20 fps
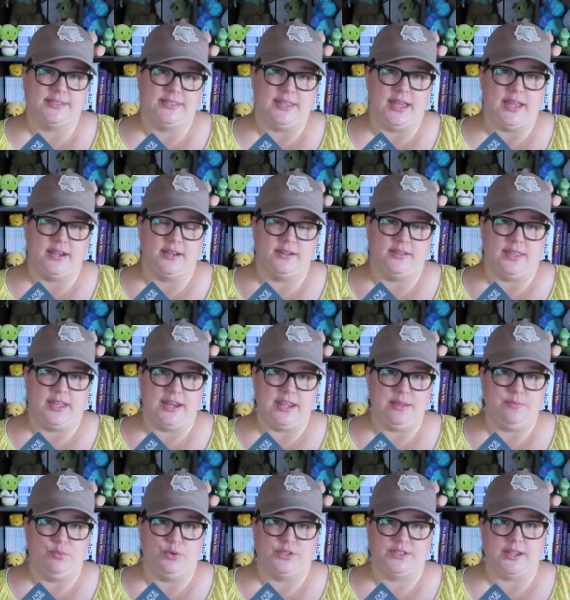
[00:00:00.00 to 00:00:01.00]
that
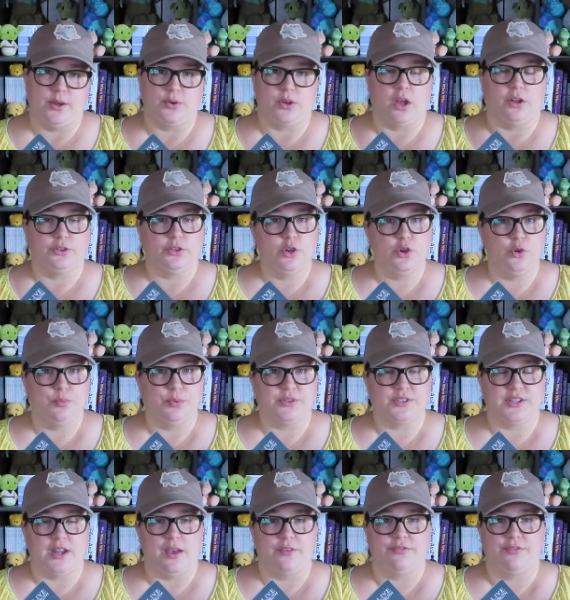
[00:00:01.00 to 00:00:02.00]
he puts out called Cooper
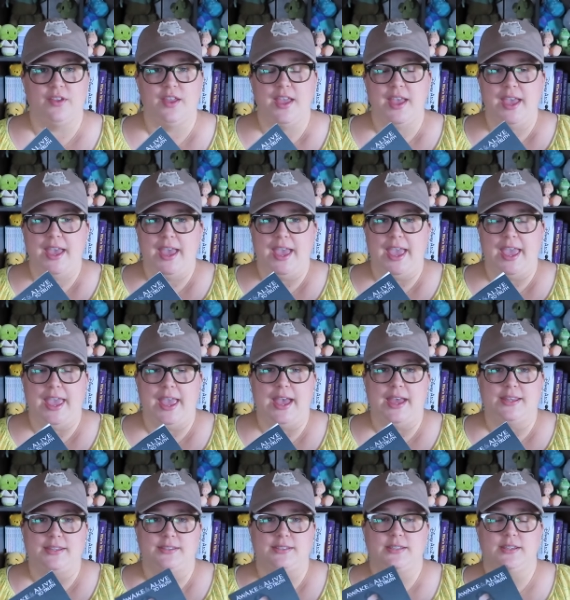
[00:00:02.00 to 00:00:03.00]
Stuff.
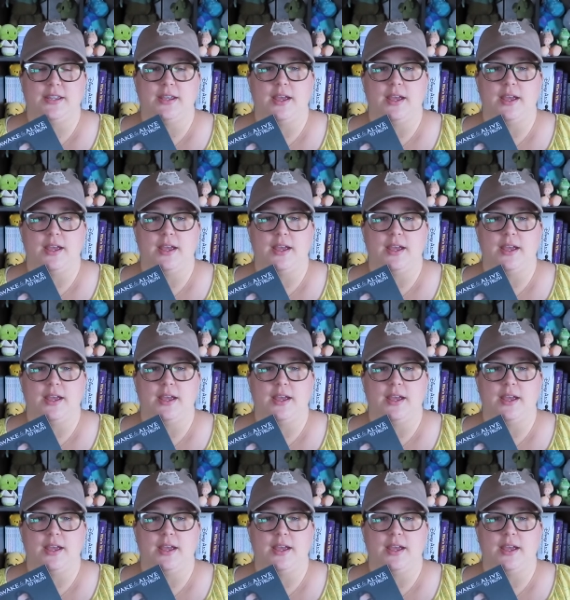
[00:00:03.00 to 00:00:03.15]
And